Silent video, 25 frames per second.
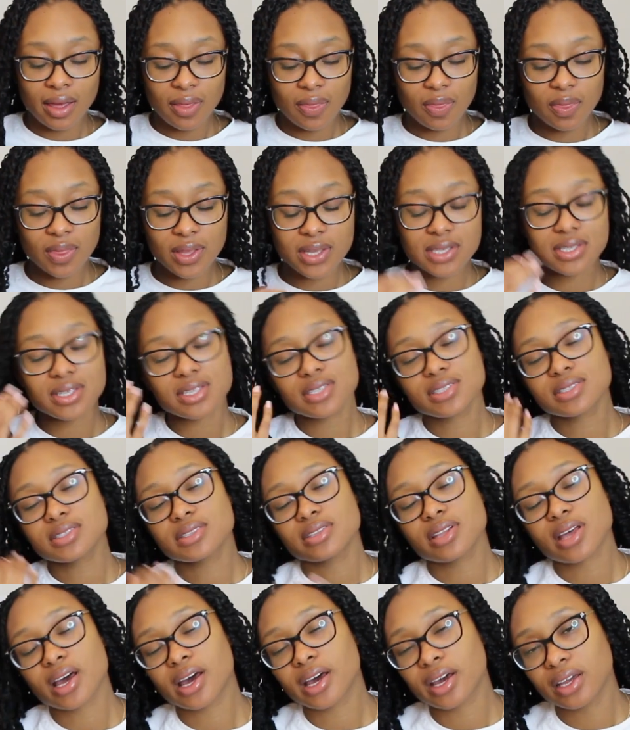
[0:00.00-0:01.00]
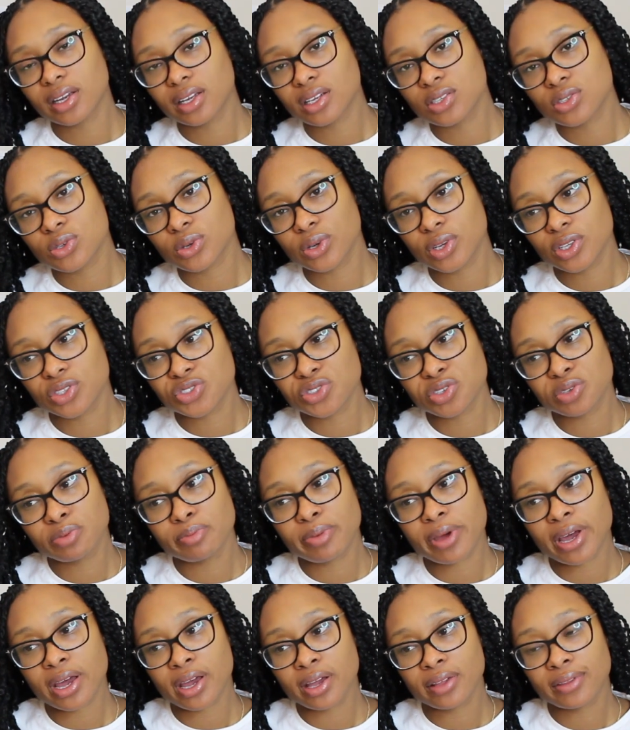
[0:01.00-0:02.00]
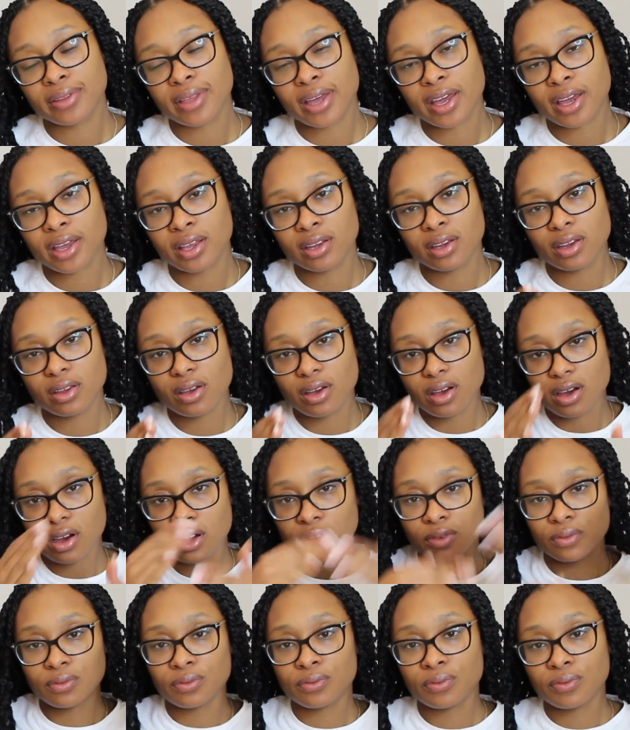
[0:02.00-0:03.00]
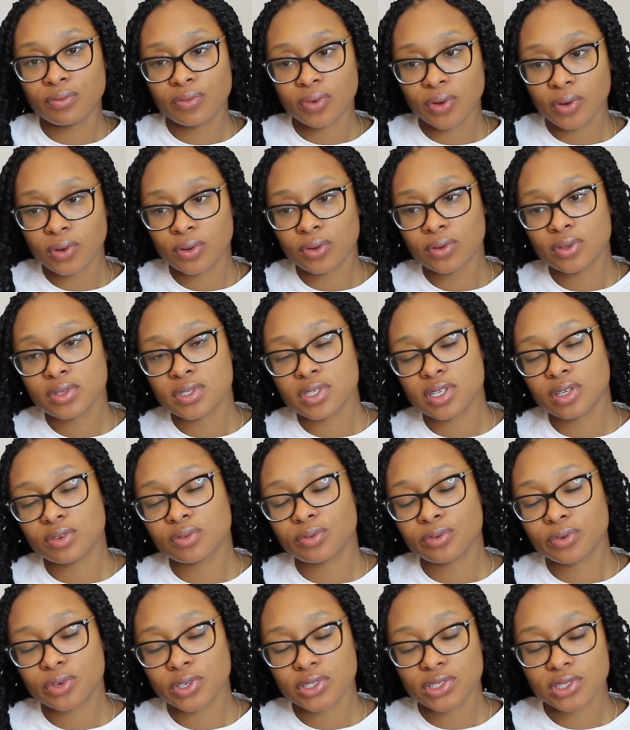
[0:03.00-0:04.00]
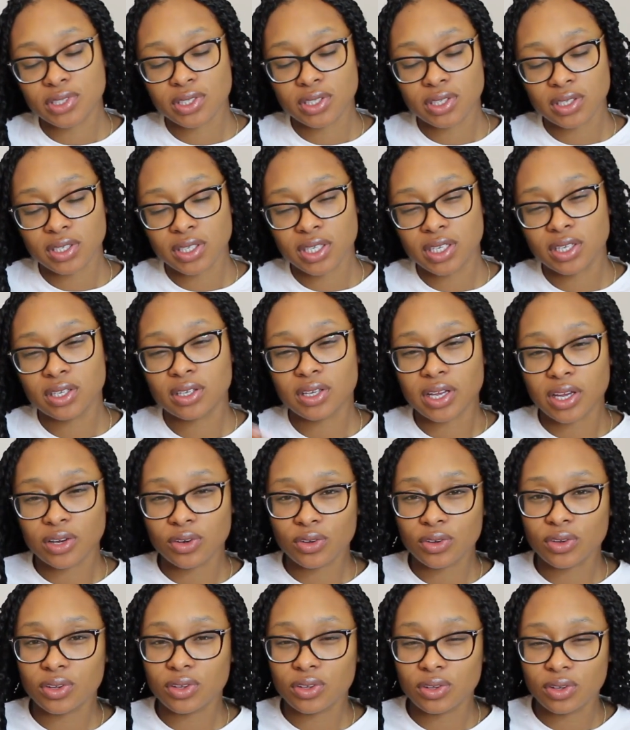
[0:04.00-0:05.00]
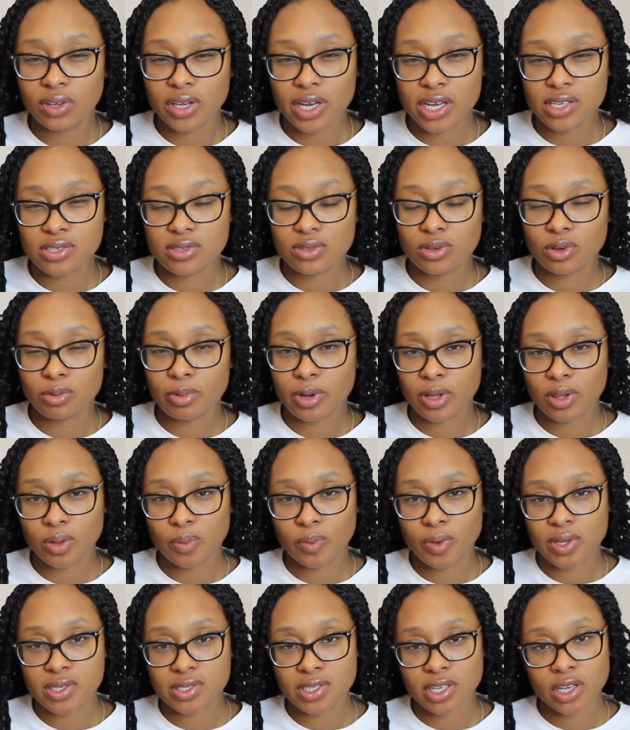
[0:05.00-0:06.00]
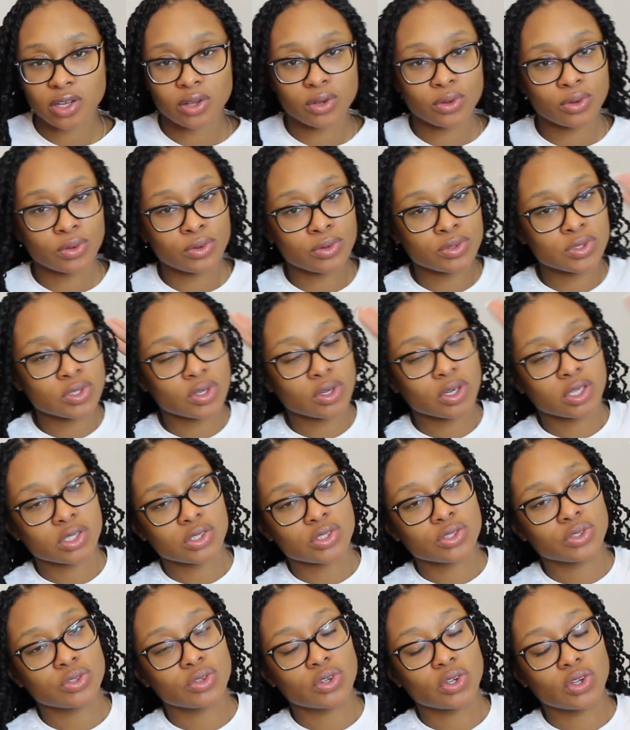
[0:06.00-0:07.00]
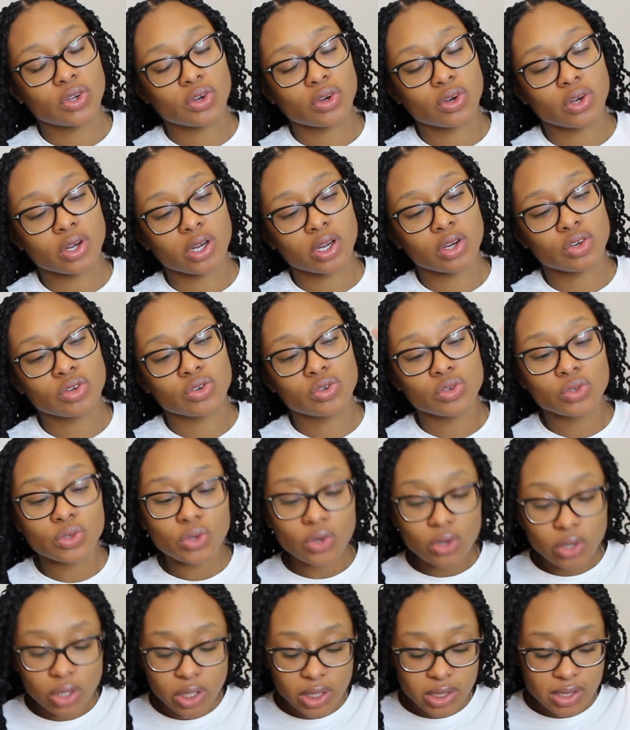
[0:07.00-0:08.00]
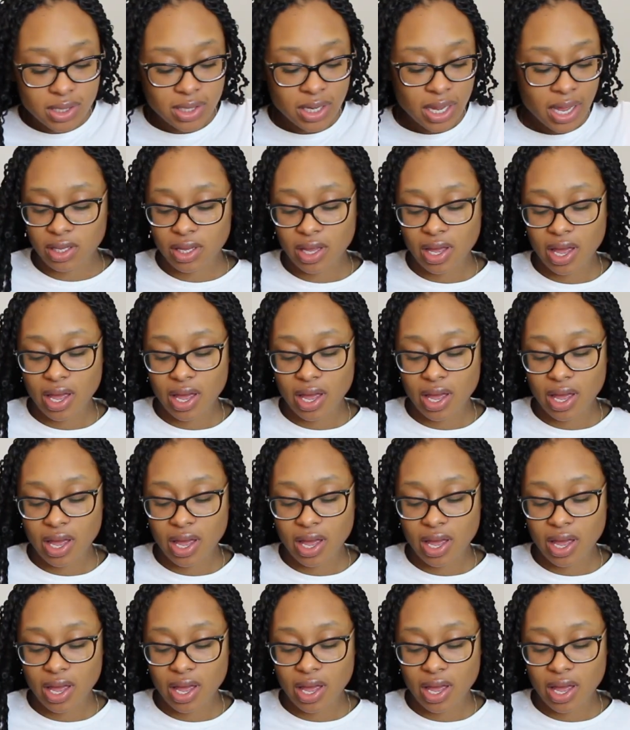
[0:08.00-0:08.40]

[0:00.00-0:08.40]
This is not a toiletry bag that unfolds, unfortunately. I know you guys know about the ones that goes onto your doors.